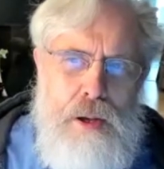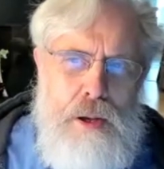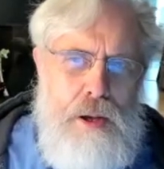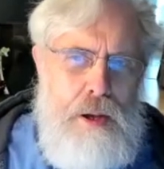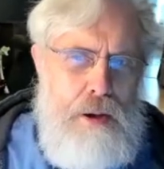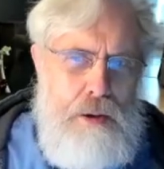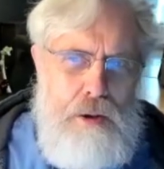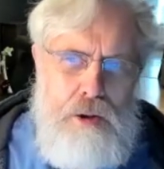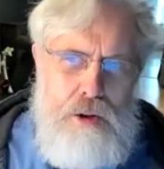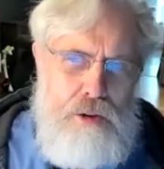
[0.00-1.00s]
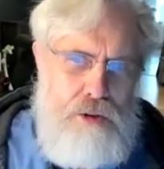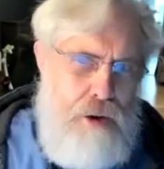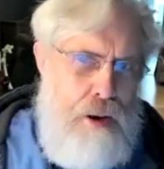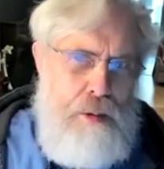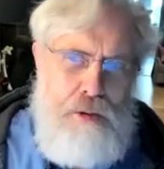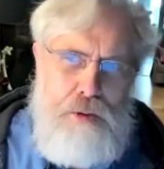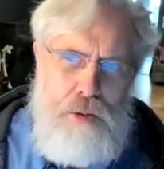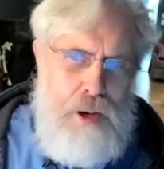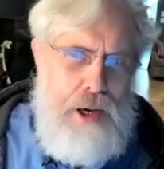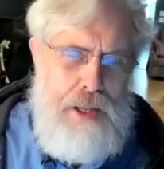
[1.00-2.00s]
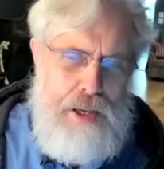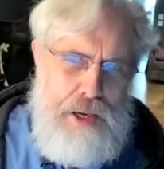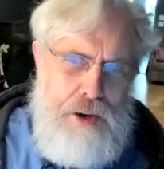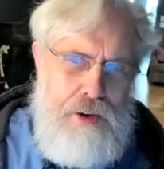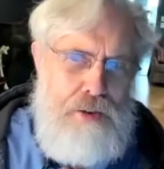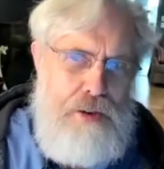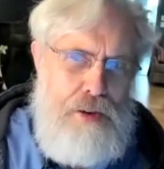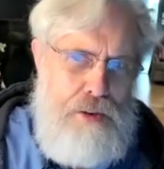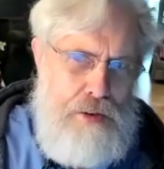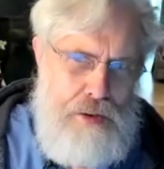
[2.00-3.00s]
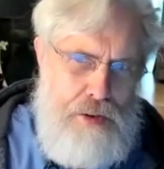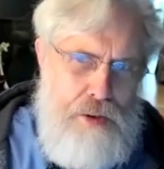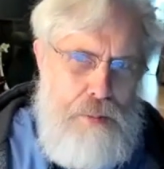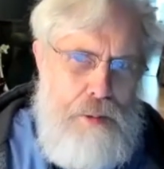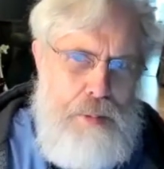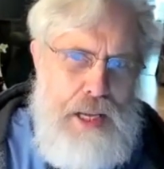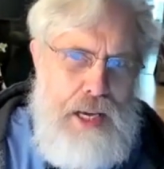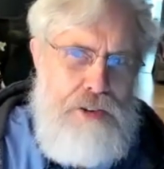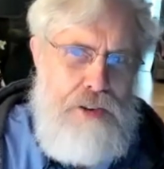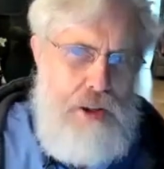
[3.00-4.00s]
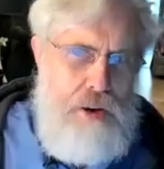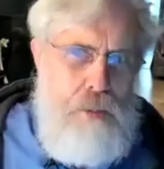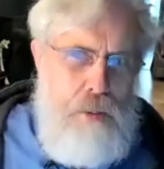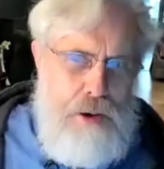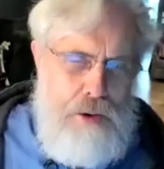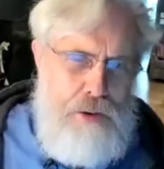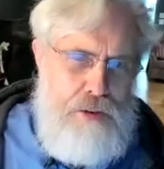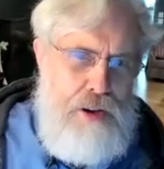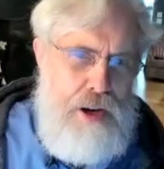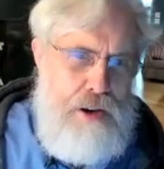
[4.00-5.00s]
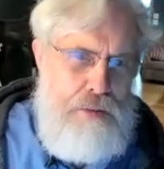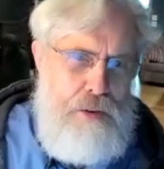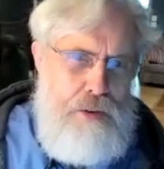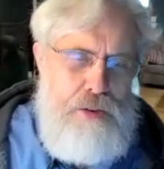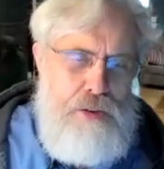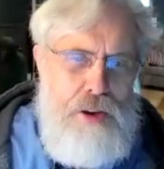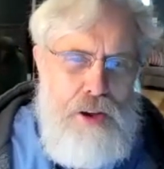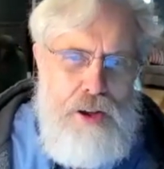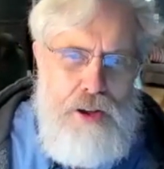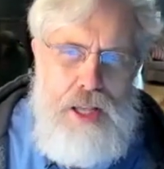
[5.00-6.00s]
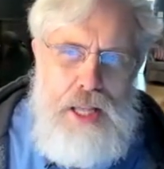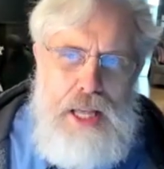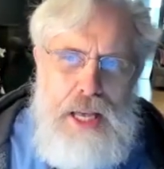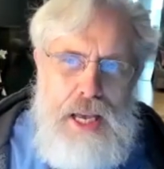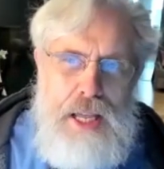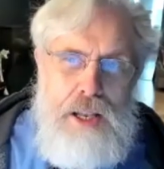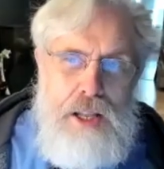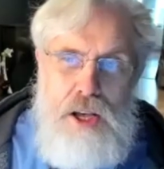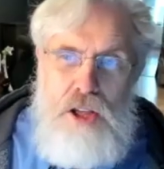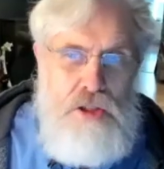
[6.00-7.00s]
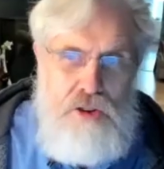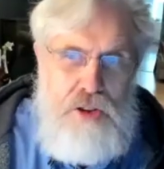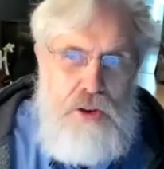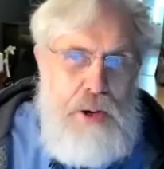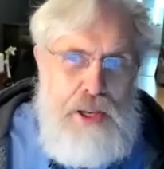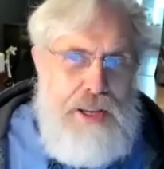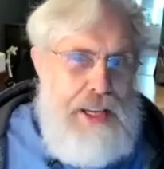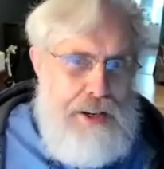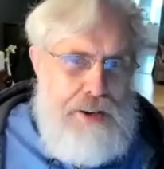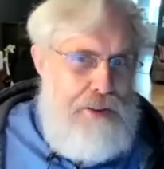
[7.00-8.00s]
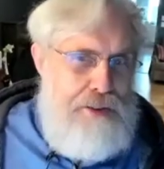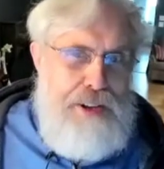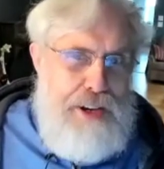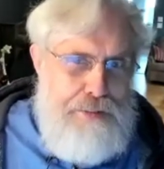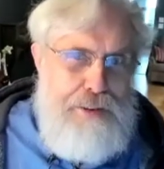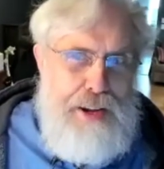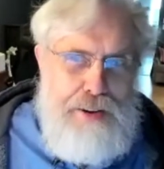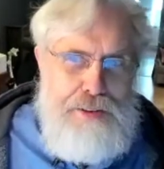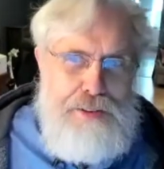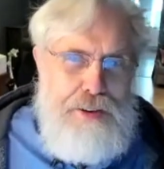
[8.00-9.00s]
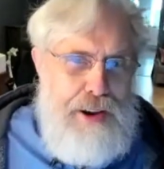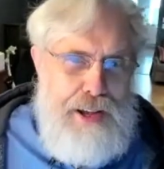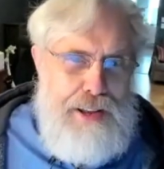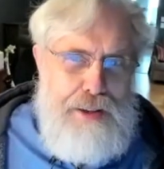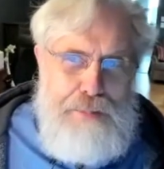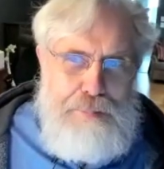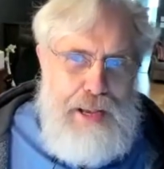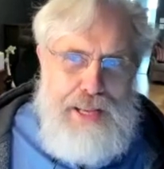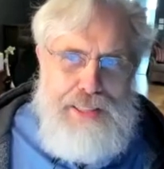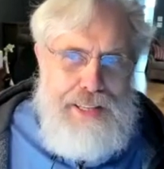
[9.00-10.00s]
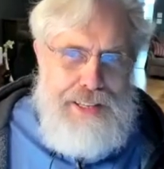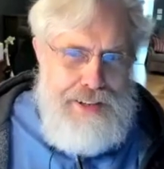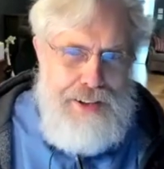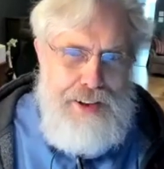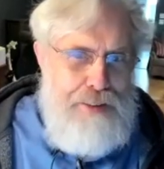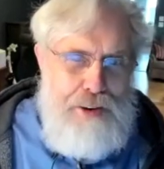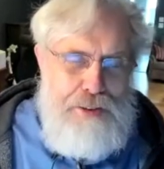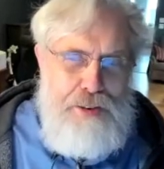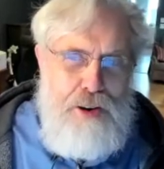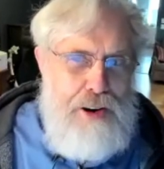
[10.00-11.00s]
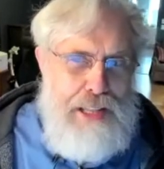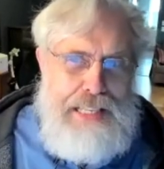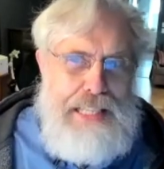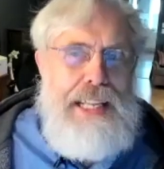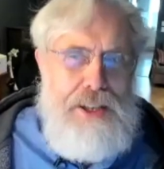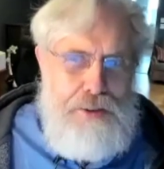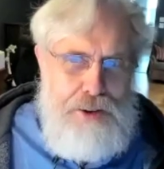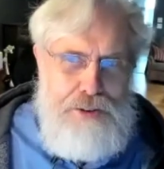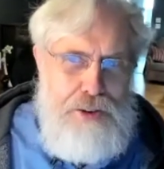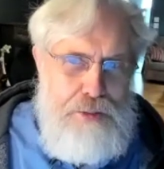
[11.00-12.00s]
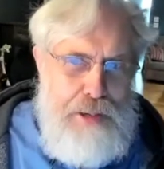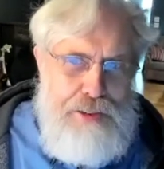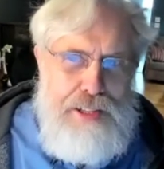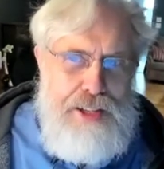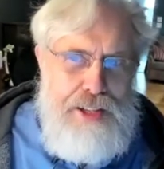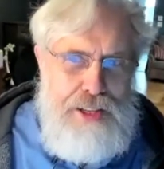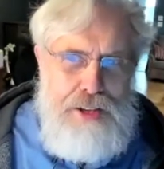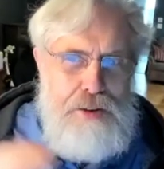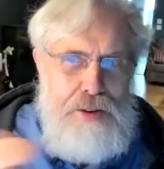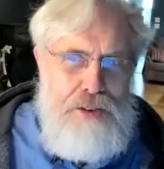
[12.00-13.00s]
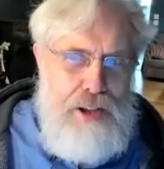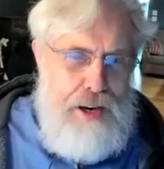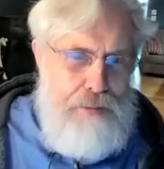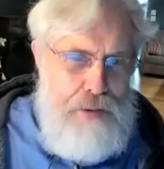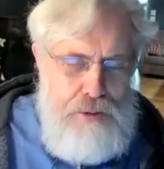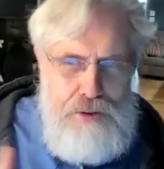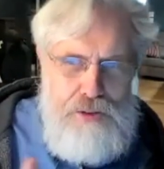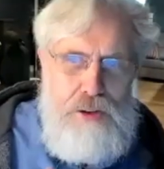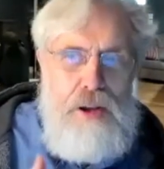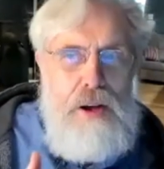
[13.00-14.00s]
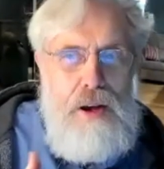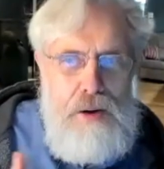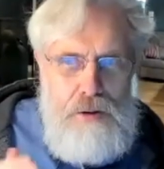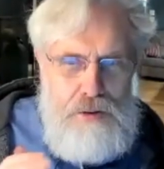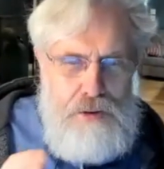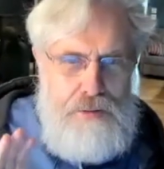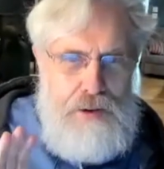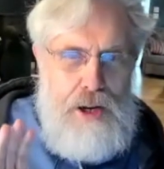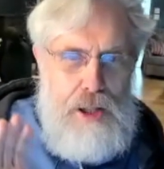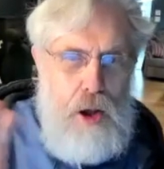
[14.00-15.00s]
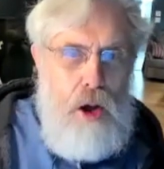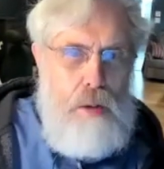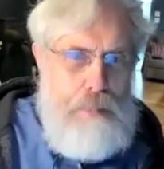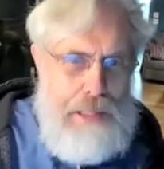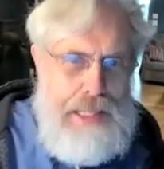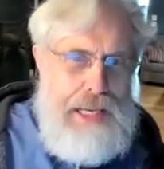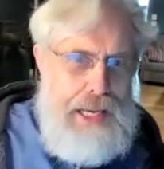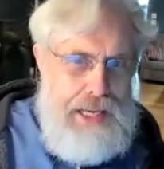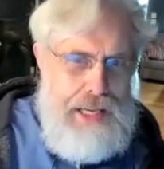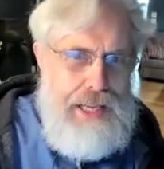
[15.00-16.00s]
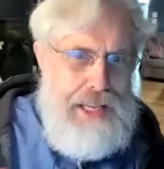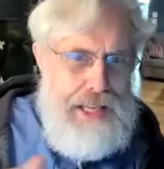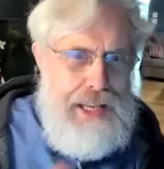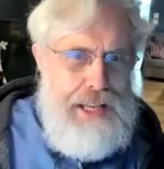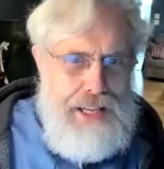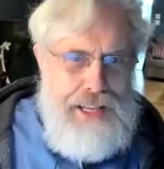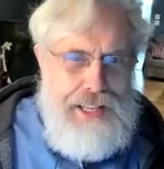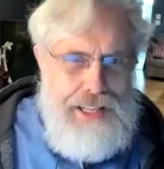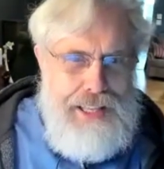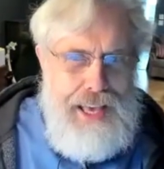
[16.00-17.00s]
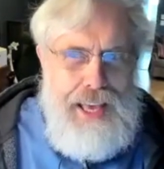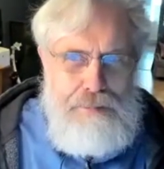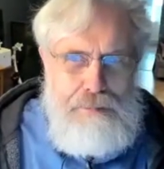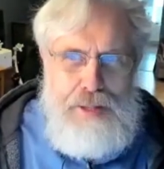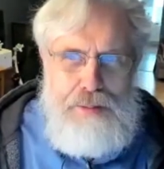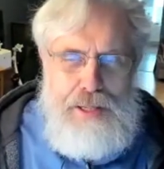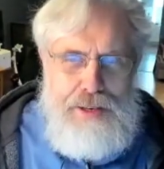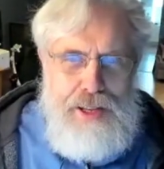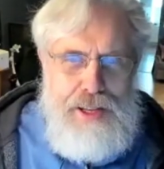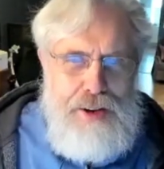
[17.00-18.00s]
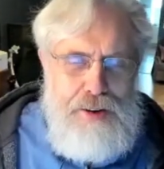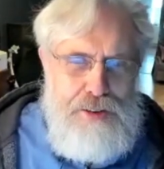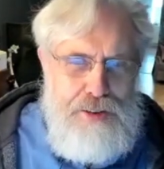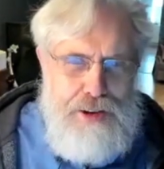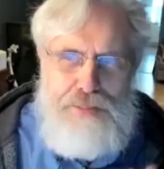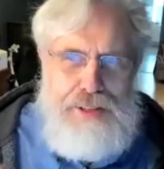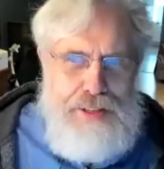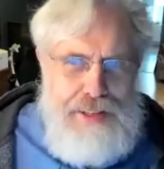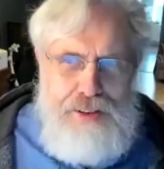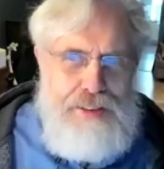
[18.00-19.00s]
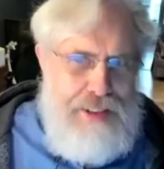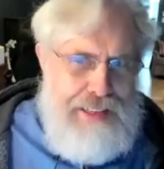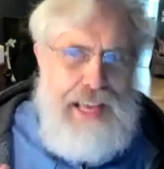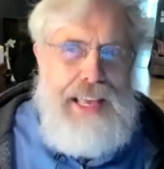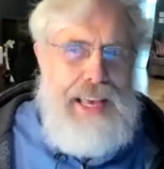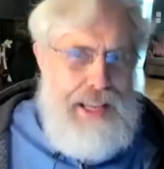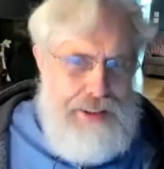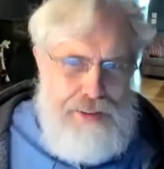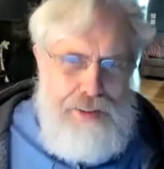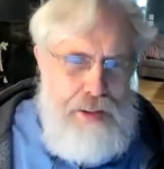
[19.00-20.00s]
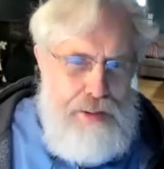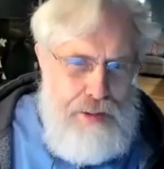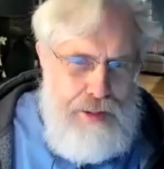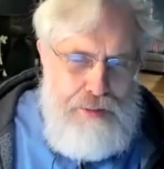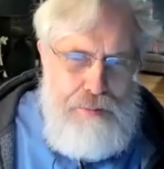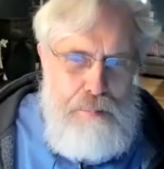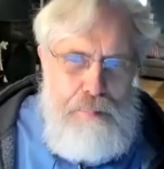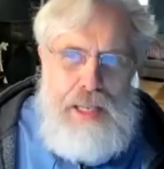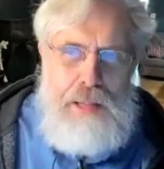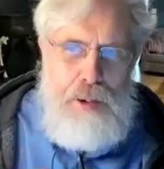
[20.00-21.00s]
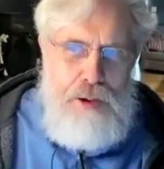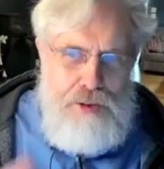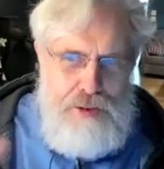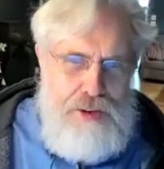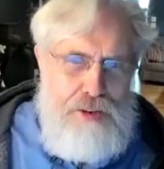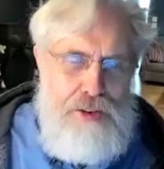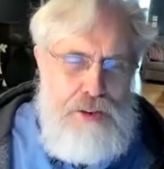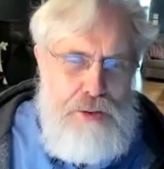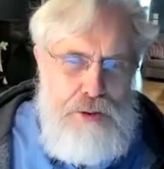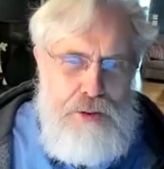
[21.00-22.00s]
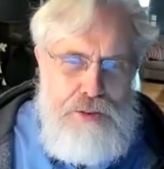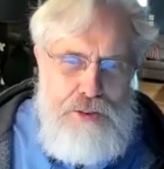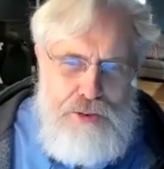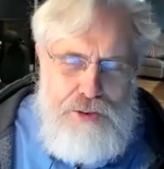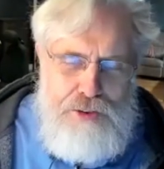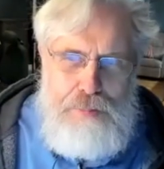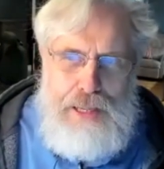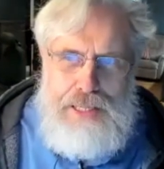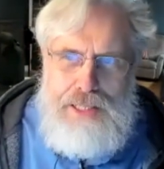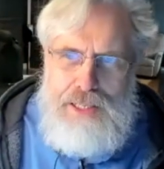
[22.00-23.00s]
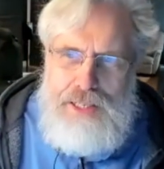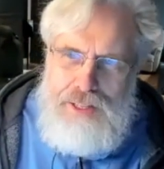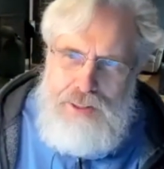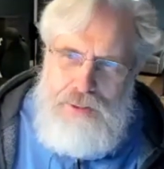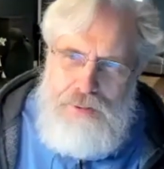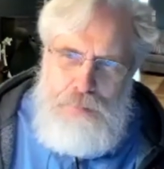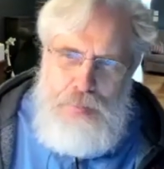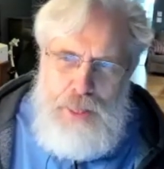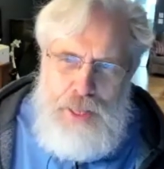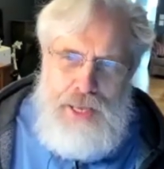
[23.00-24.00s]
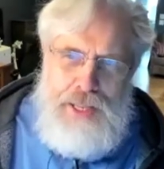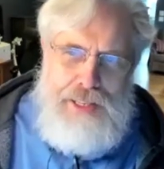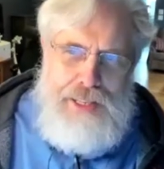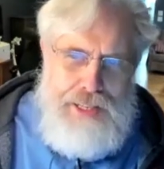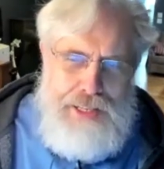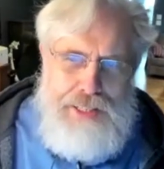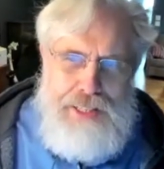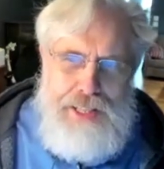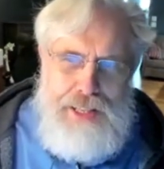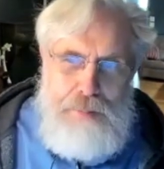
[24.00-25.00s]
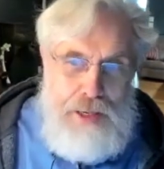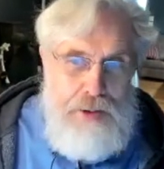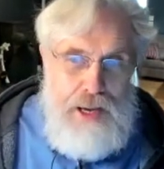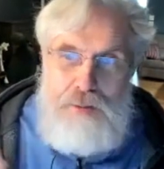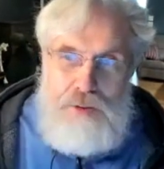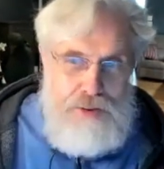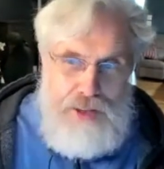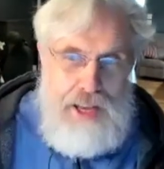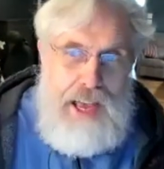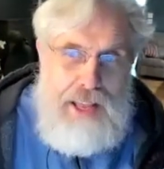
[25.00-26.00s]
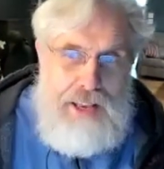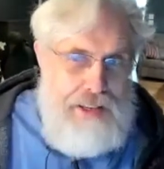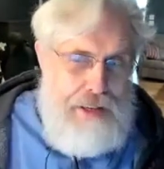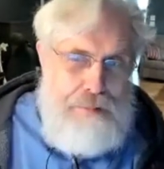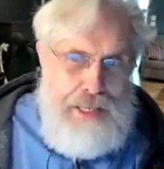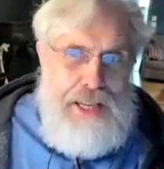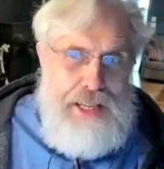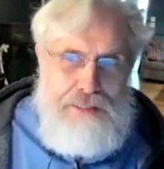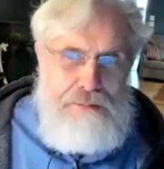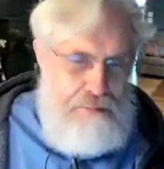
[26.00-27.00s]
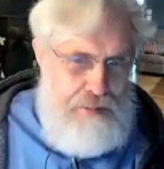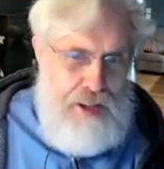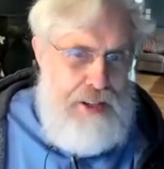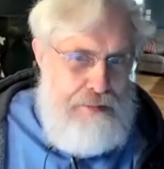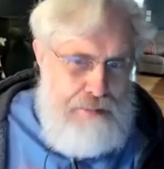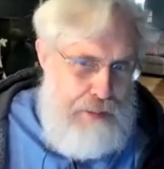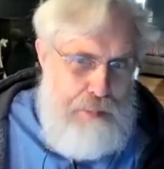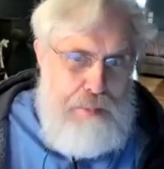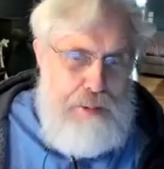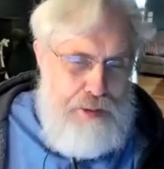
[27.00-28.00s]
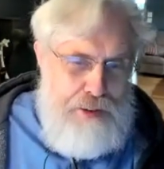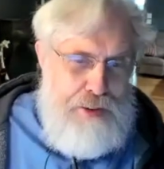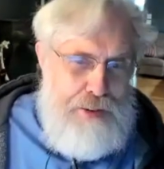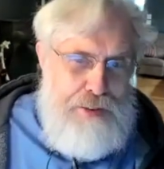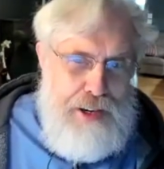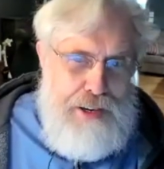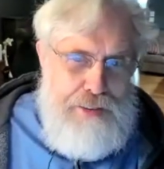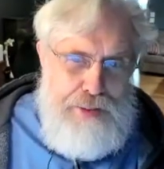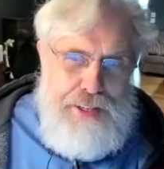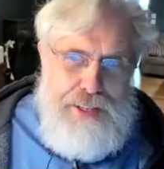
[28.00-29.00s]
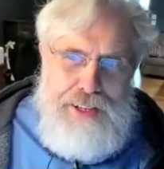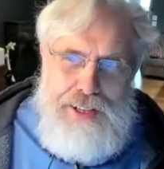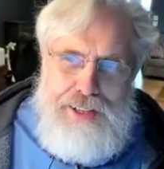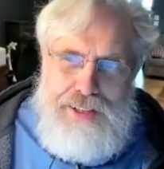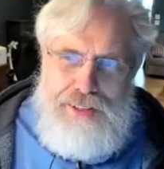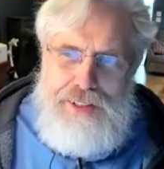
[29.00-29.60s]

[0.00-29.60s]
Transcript: uh, Strominger and Wiley and Harrison and Gilbert and Ptashne, they all wanted crystallographers. Uh, and there's no way you can get a crystallographer out of undergrad. I mean, back then, undergraduates hardly did any research, much less in crystallography, which is a, which is a very long play uh, game. I mean, crystallography, you know, it's a decade. It's, it's, it's, many person years to do a crystal structure back then. And, uh, but anyway, I was, I had it. I mean, I had done, I had published in crystallography, uh,